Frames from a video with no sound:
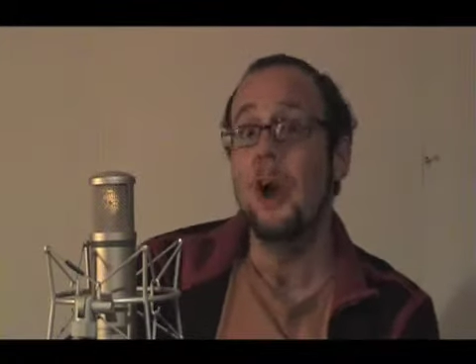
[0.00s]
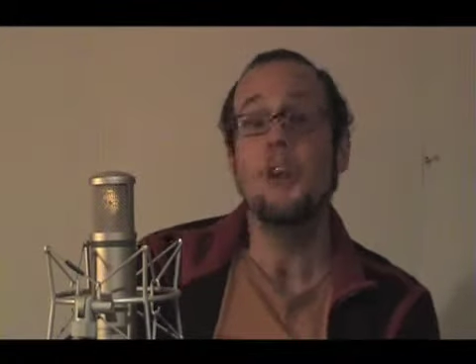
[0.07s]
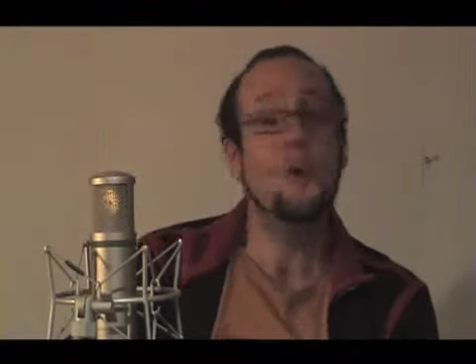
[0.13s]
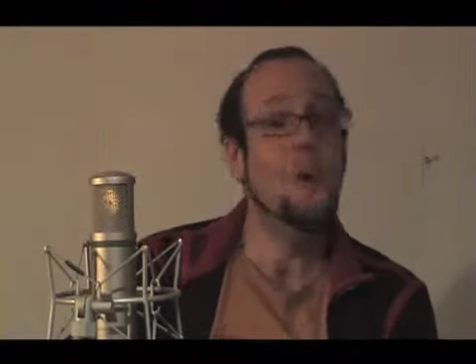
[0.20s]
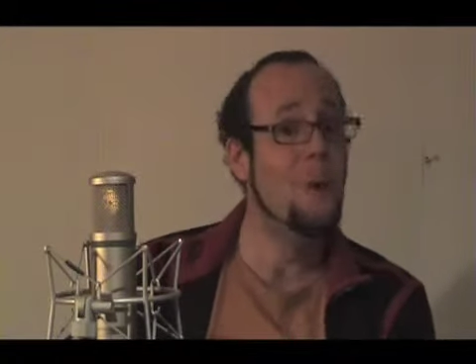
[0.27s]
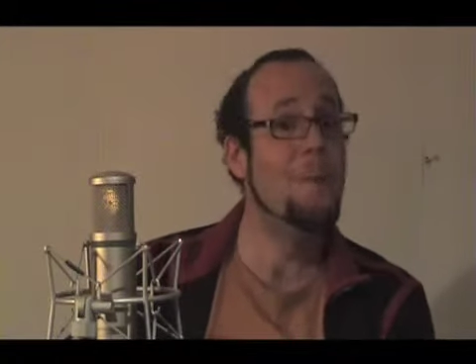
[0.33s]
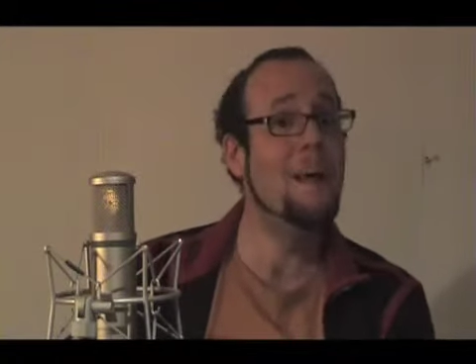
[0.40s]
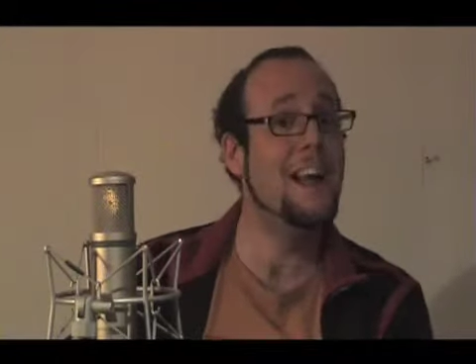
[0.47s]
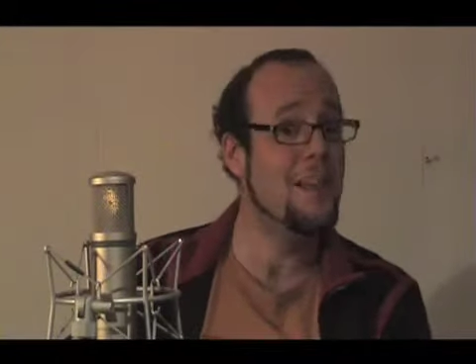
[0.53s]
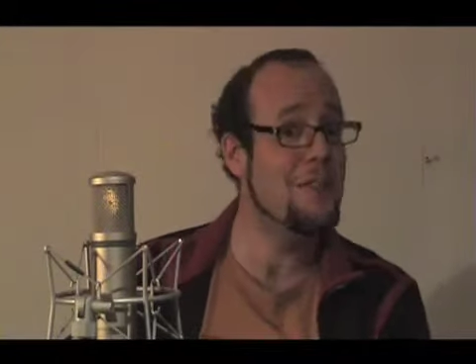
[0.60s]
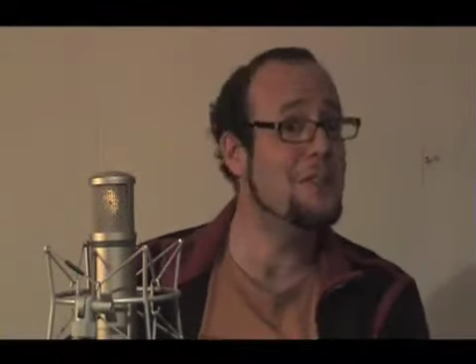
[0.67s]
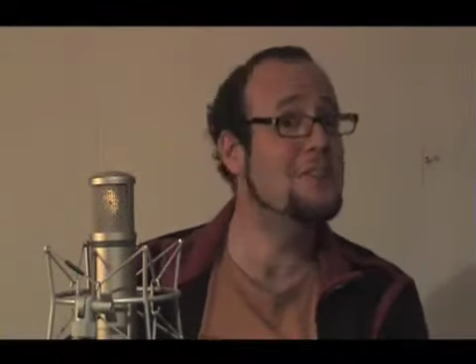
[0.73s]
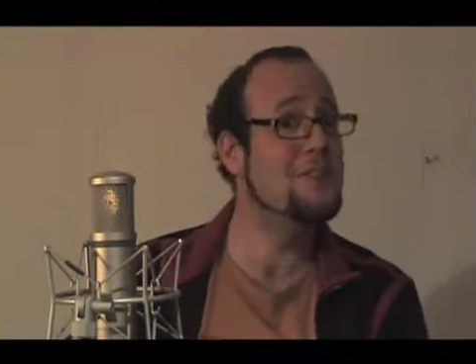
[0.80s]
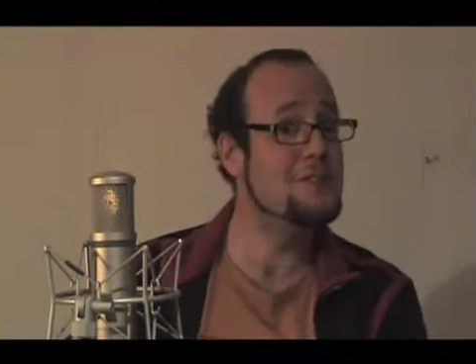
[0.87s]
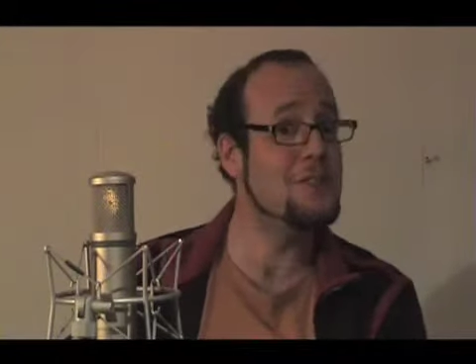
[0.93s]
You're bigger
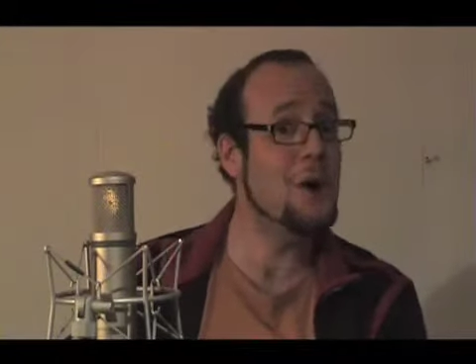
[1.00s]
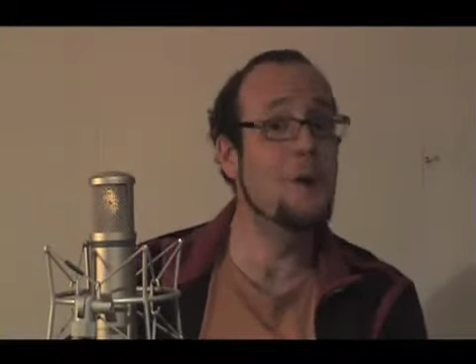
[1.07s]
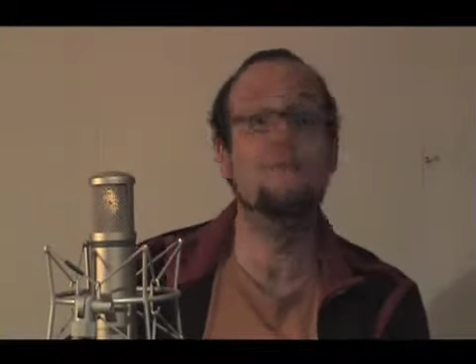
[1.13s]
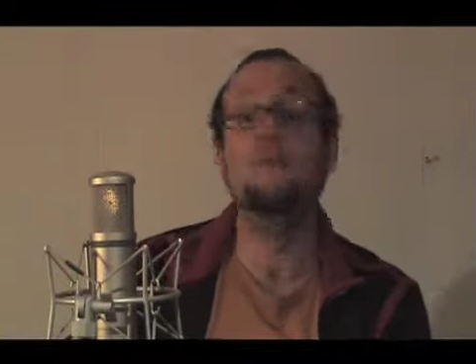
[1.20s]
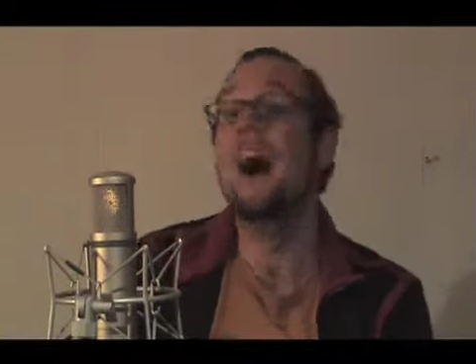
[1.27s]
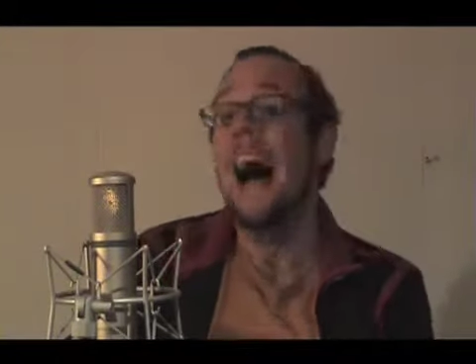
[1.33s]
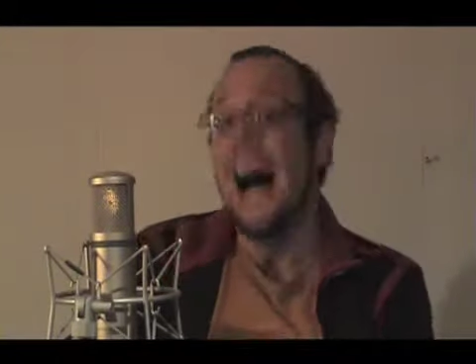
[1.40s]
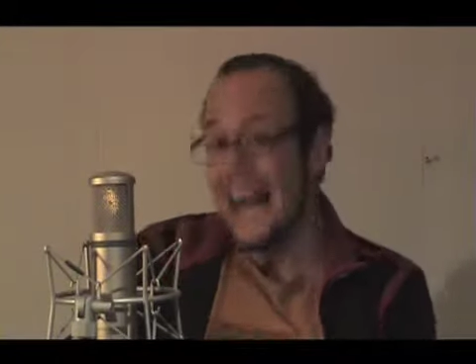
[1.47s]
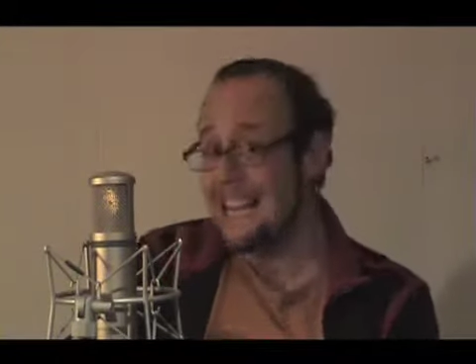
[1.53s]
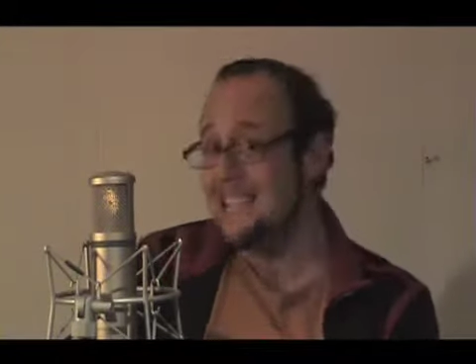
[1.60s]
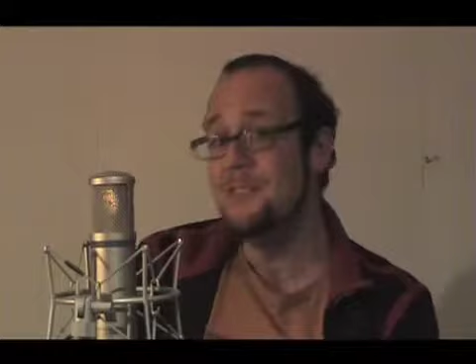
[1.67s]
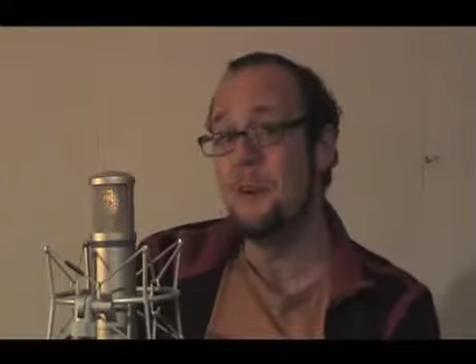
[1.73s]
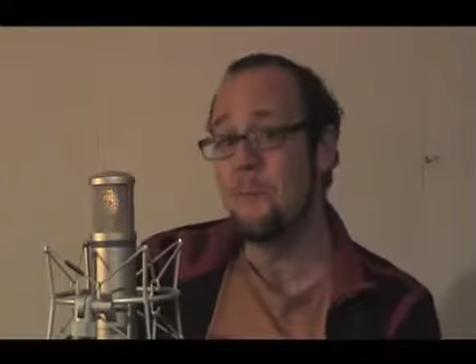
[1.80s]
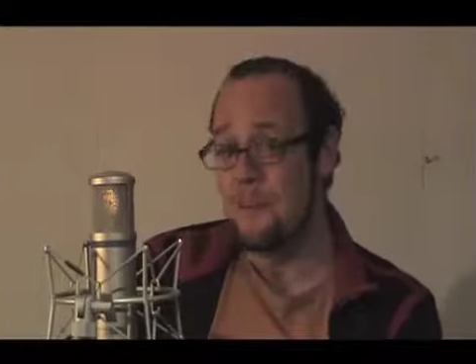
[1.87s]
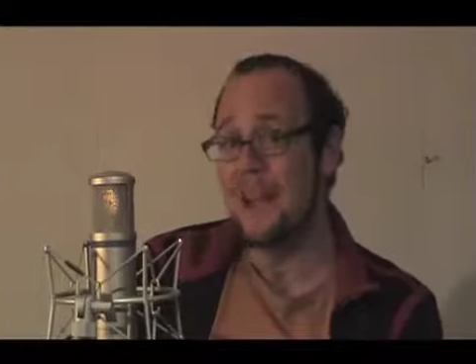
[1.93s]
than a sofa, and
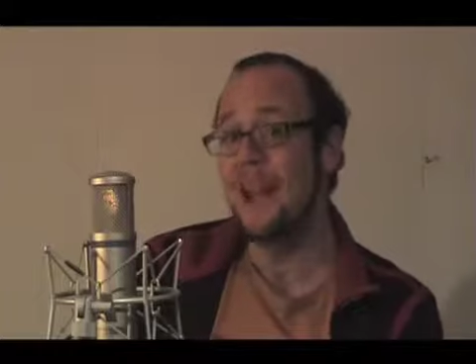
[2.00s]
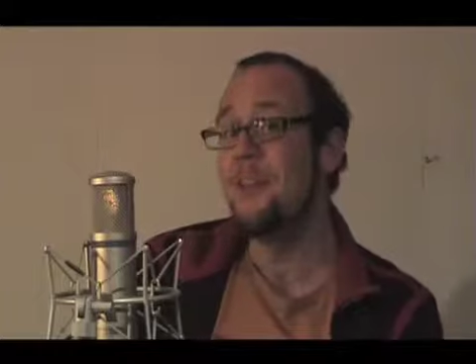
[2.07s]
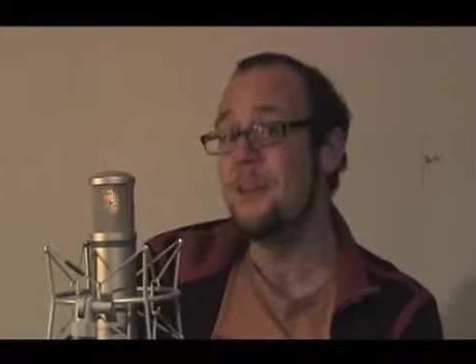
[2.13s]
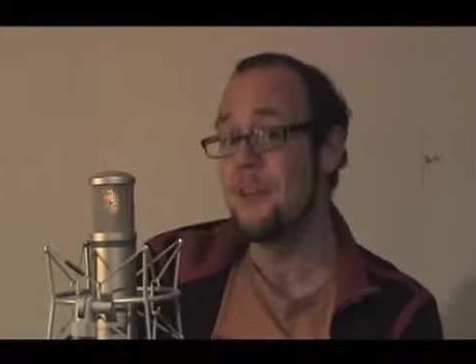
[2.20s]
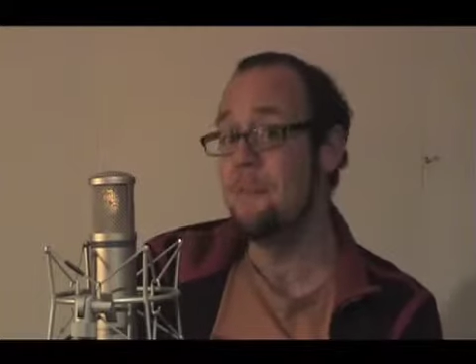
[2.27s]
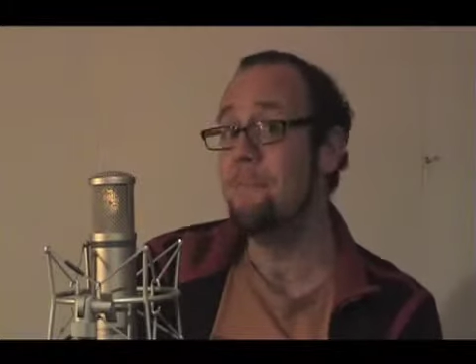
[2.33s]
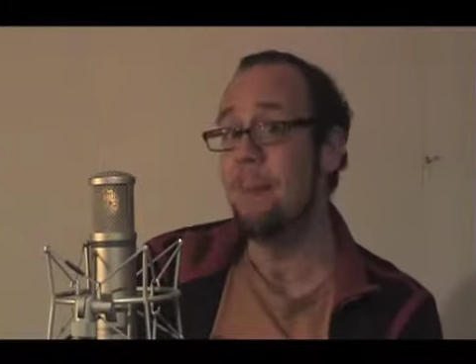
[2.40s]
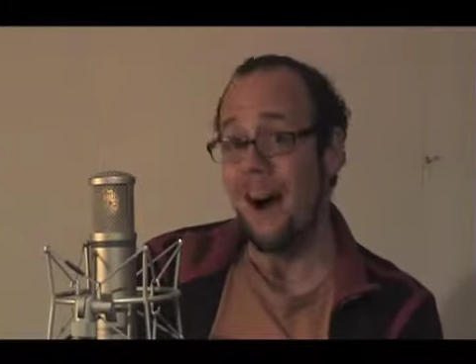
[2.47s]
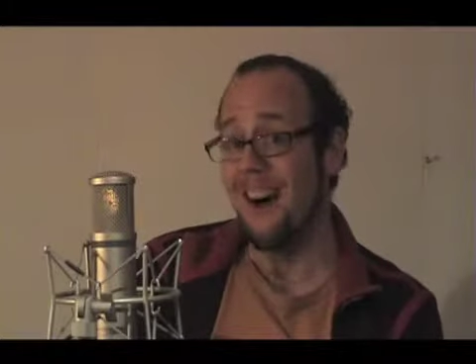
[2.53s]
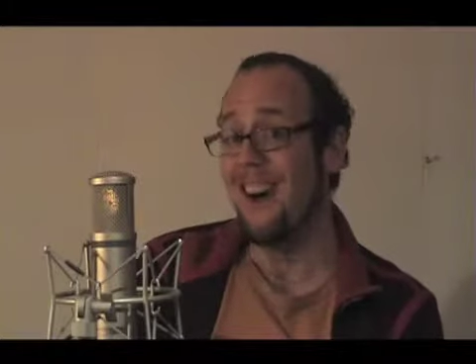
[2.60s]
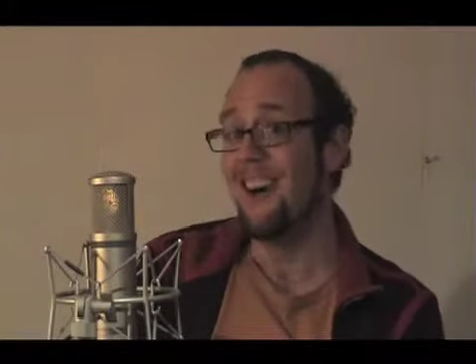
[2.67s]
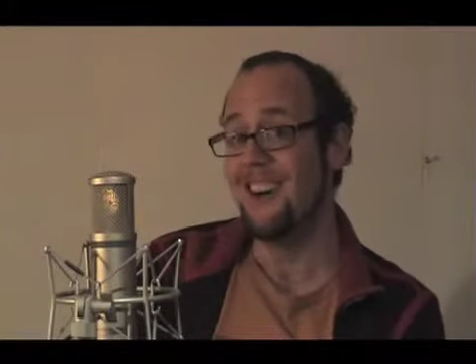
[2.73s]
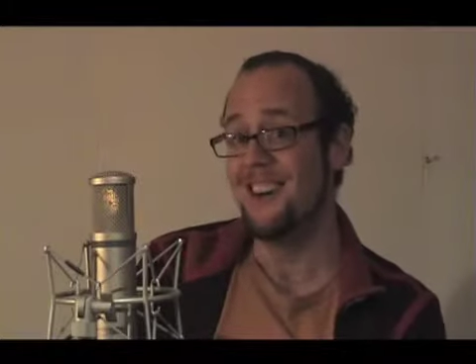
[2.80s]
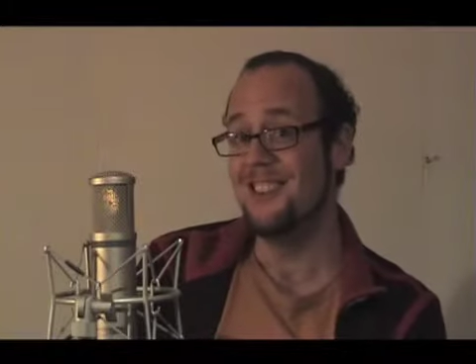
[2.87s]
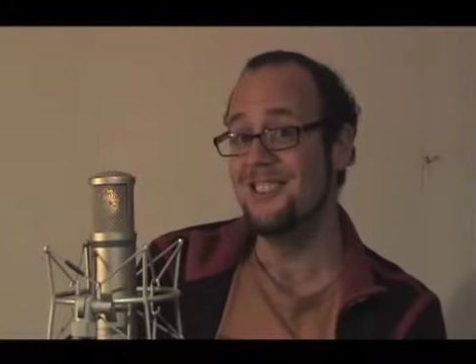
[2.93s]
you're bigger than a
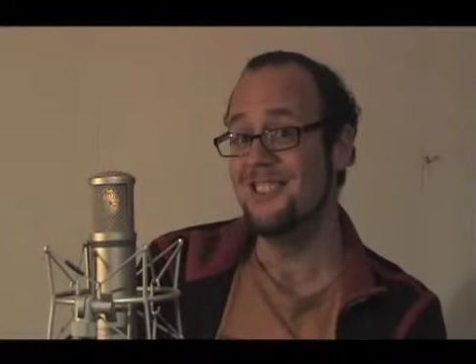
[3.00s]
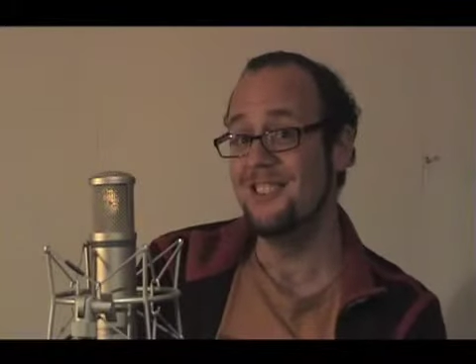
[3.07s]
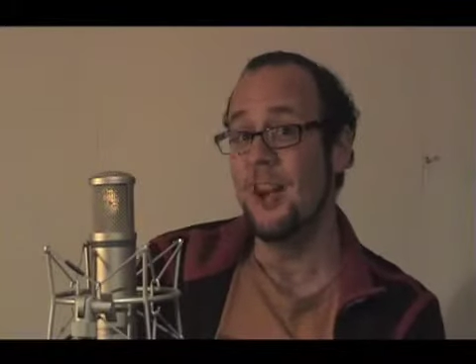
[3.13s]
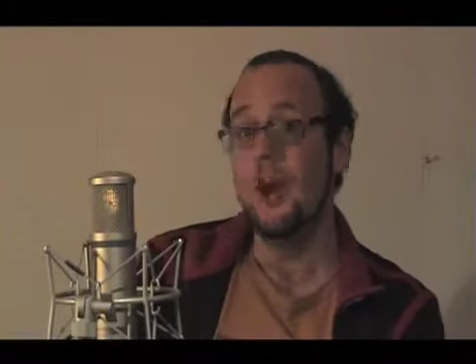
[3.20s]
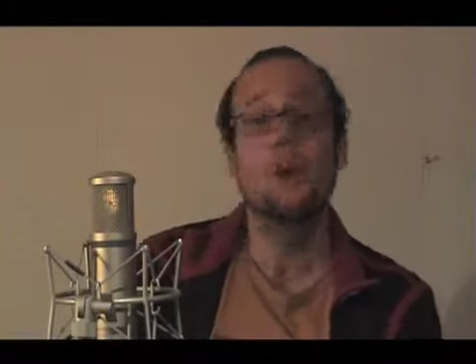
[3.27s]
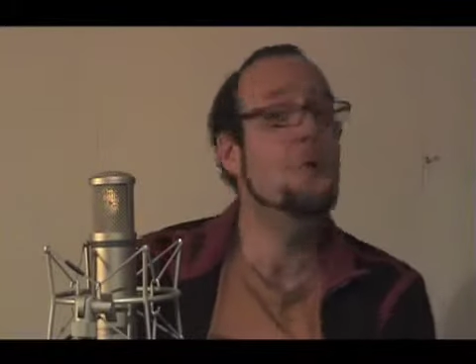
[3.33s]
barge.